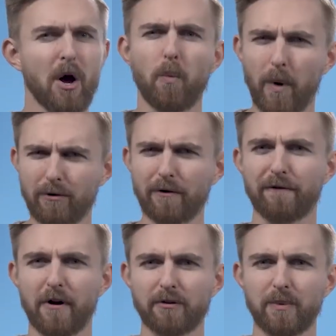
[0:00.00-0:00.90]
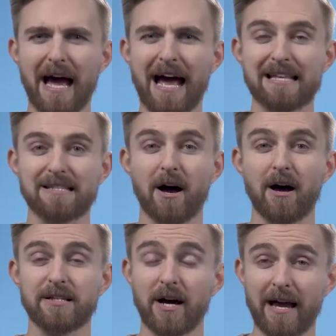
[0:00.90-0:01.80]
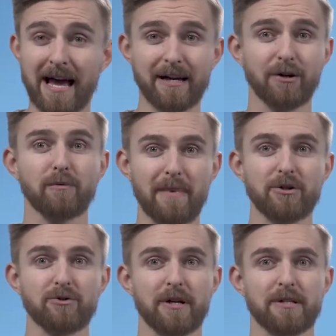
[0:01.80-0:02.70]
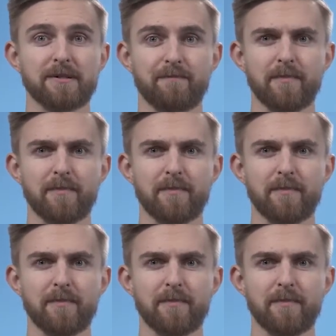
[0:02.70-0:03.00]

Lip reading: we refer to it as a diagonal matrix.